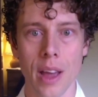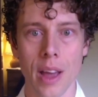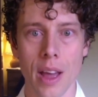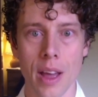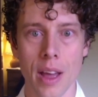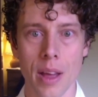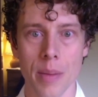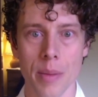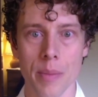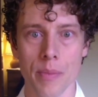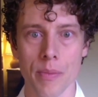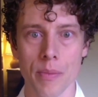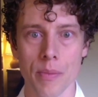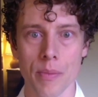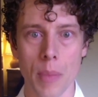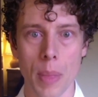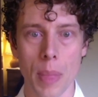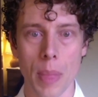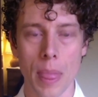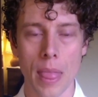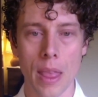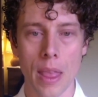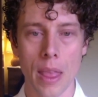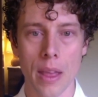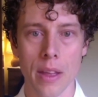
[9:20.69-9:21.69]
um,
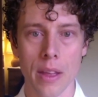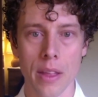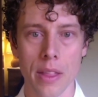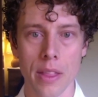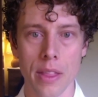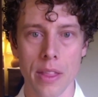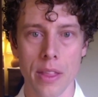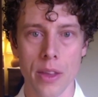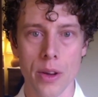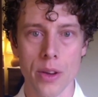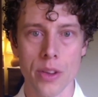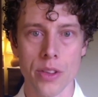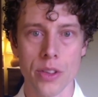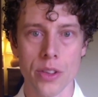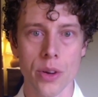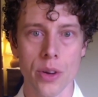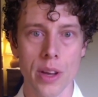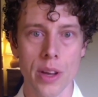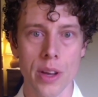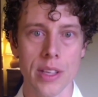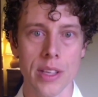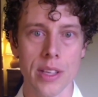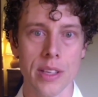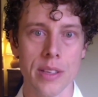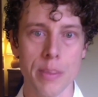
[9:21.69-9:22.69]
those
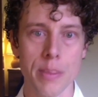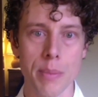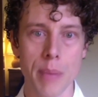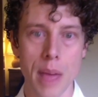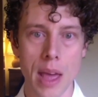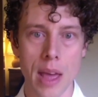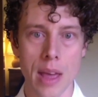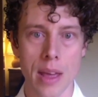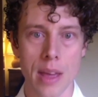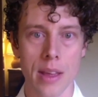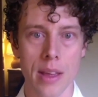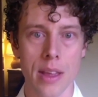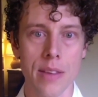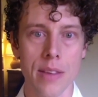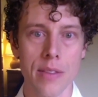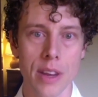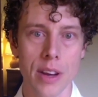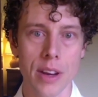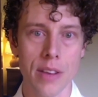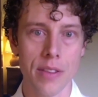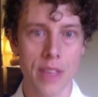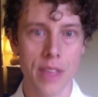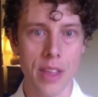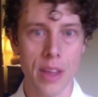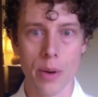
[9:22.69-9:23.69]
choices may
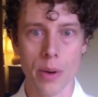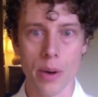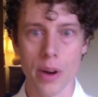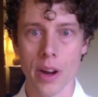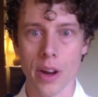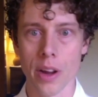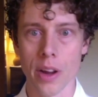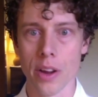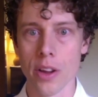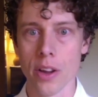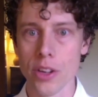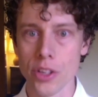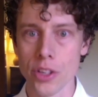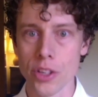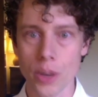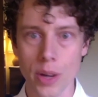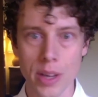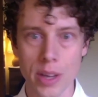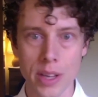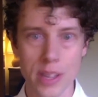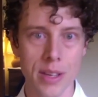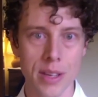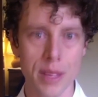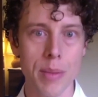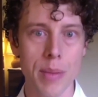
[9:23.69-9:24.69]
even if they were a good
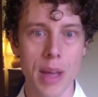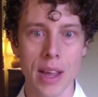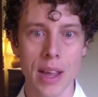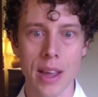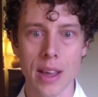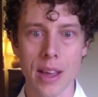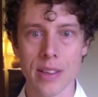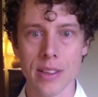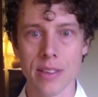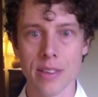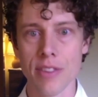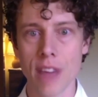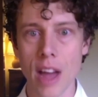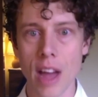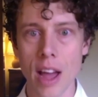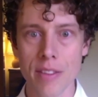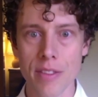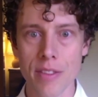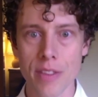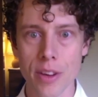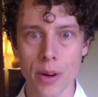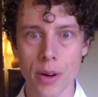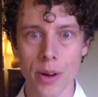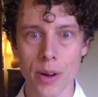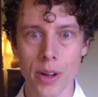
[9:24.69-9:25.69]
choice to make as a
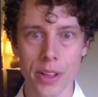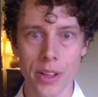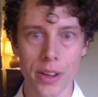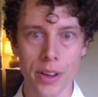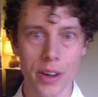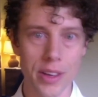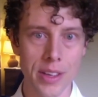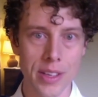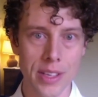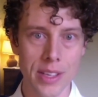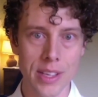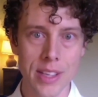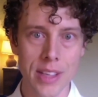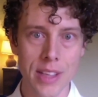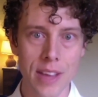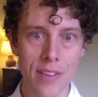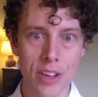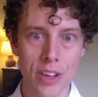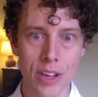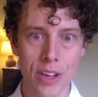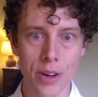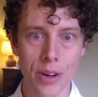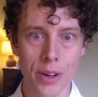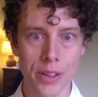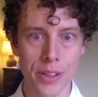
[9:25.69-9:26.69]
five year old or as a
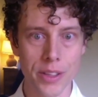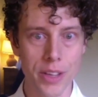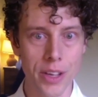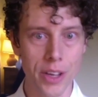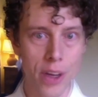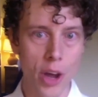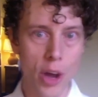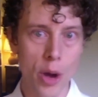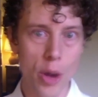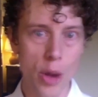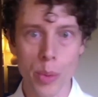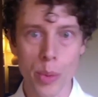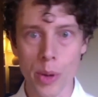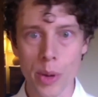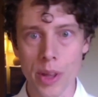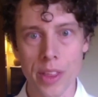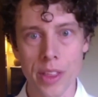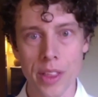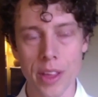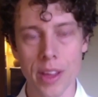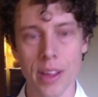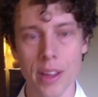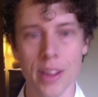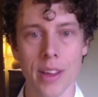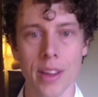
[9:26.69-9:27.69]
seven year old to cope
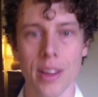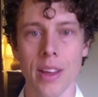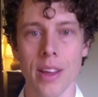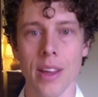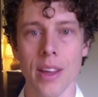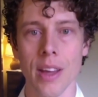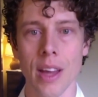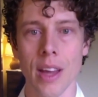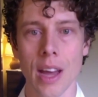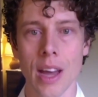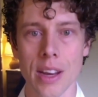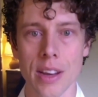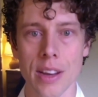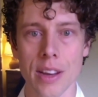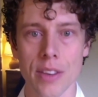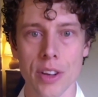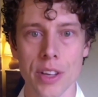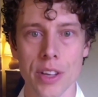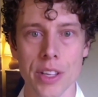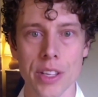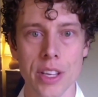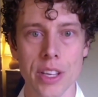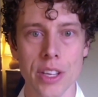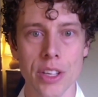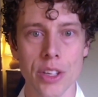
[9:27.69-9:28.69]
with a, a
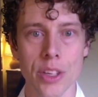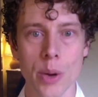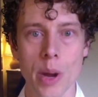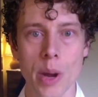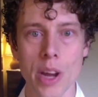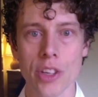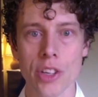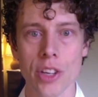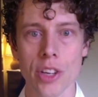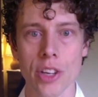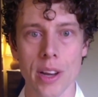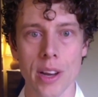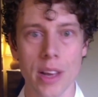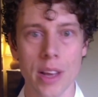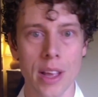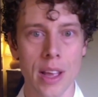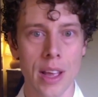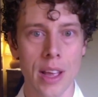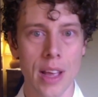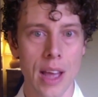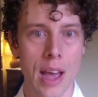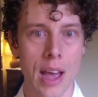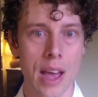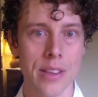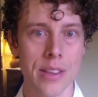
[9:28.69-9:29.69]
difficult situation
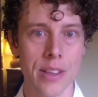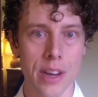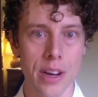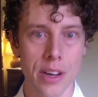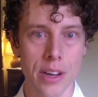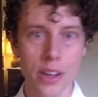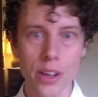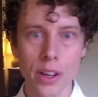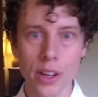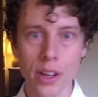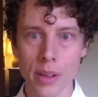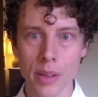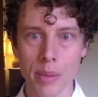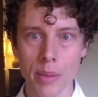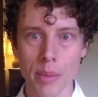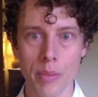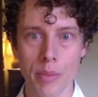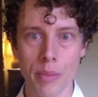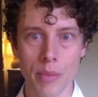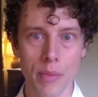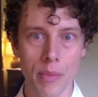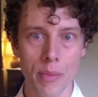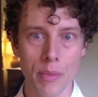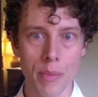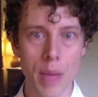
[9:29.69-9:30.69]
as an adult
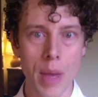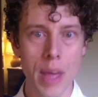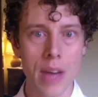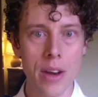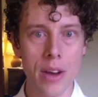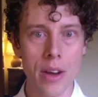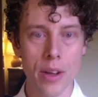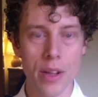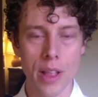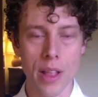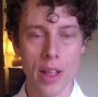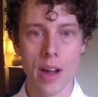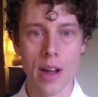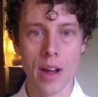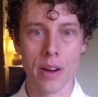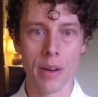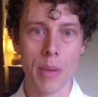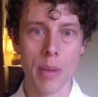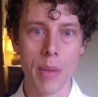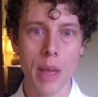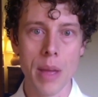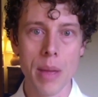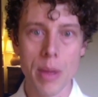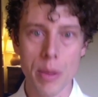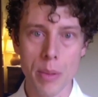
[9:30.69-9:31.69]
may no longer
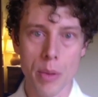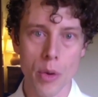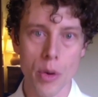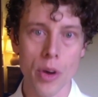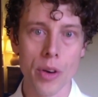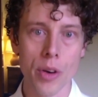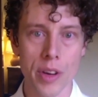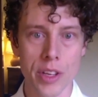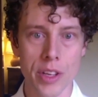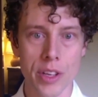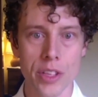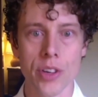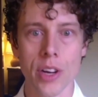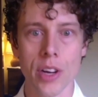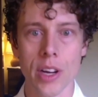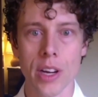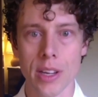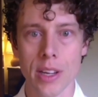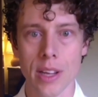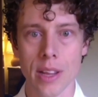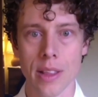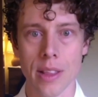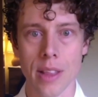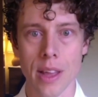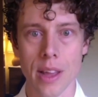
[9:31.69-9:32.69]
may be more
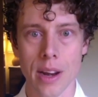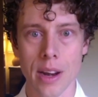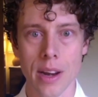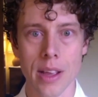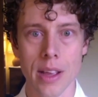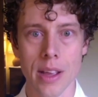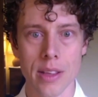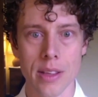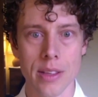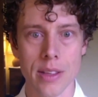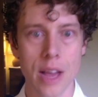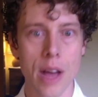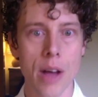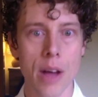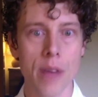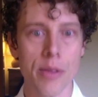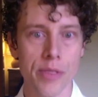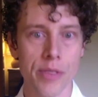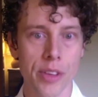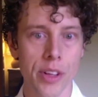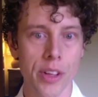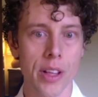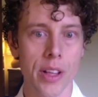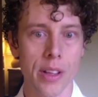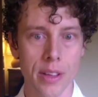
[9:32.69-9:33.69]
restricting than it is
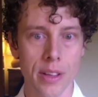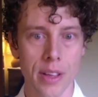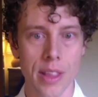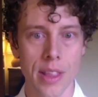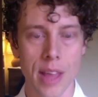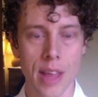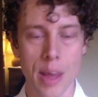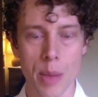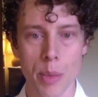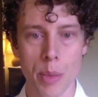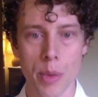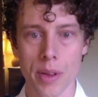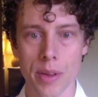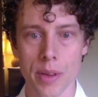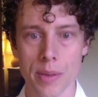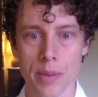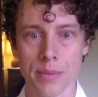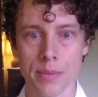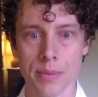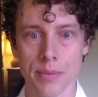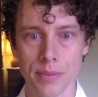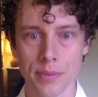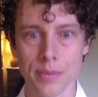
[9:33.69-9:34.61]
helpful at that point